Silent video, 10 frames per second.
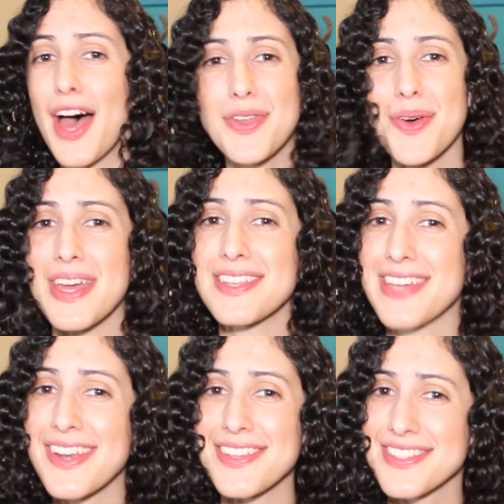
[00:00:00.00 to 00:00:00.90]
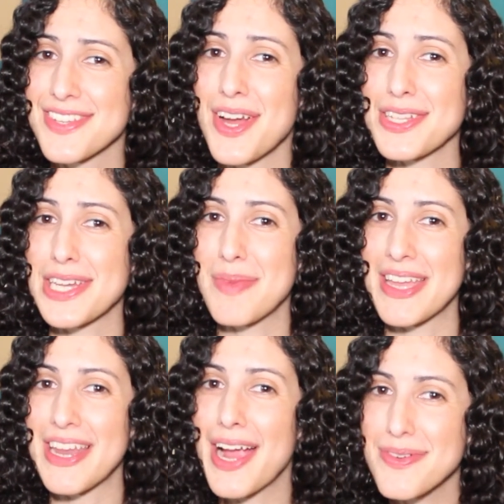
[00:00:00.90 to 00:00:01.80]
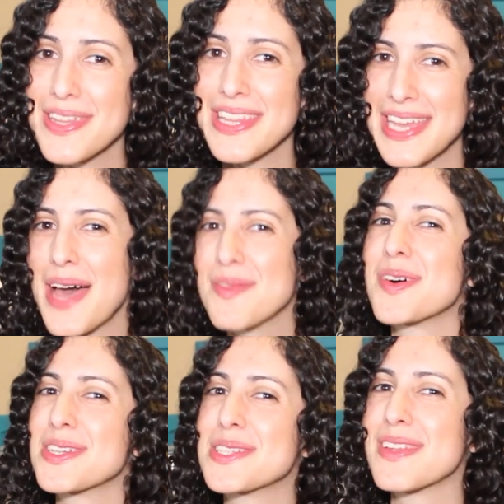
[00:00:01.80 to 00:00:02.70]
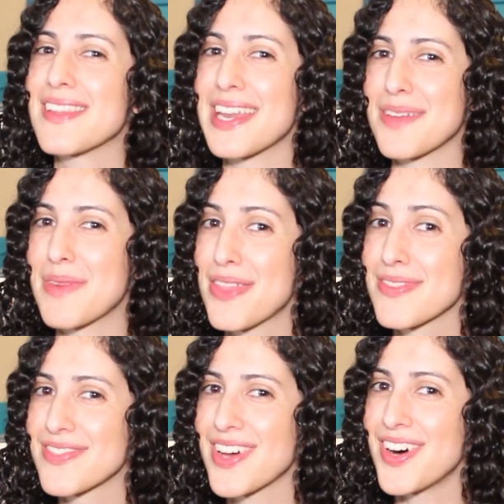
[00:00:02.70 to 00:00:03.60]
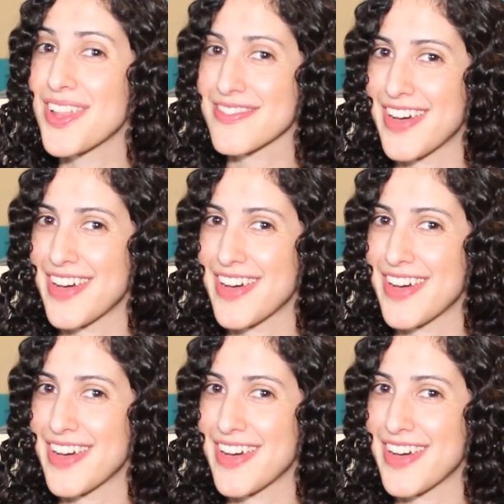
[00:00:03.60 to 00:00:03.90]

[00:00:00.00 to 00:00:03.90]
And no, that title is not clickbait. I really am going to be lighting my thrift haul on